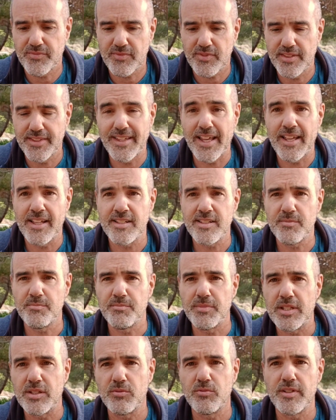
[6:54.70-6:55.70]
dance
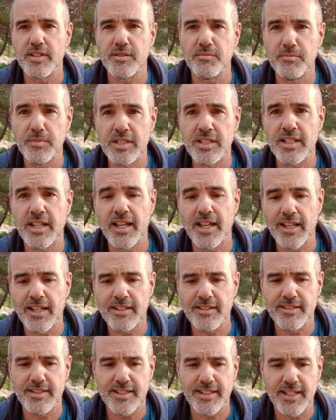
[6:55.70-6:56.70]
between me and
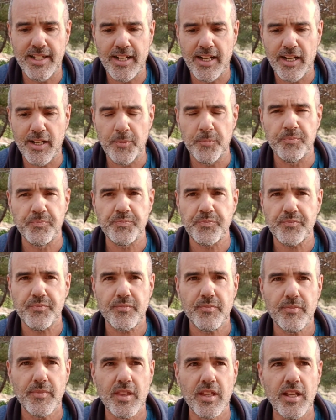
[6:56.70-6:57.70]
the AI.
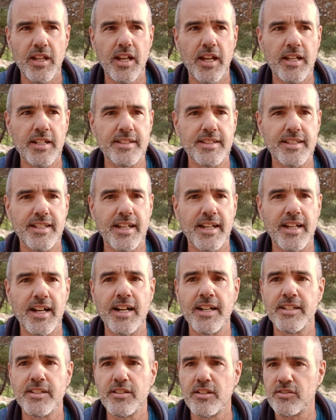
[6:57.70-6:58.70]
The
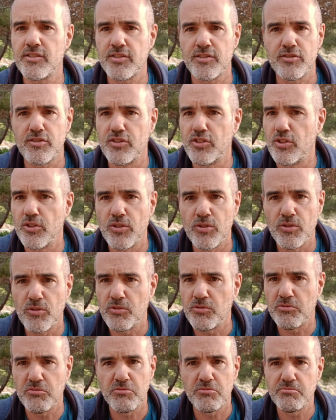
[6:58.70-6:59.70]
AI doesn't
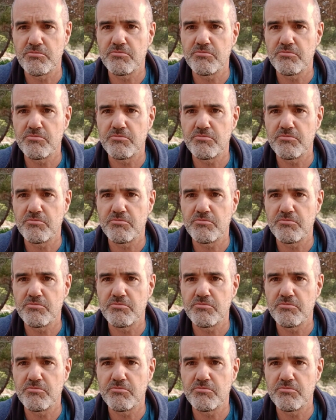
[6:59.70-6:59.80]
know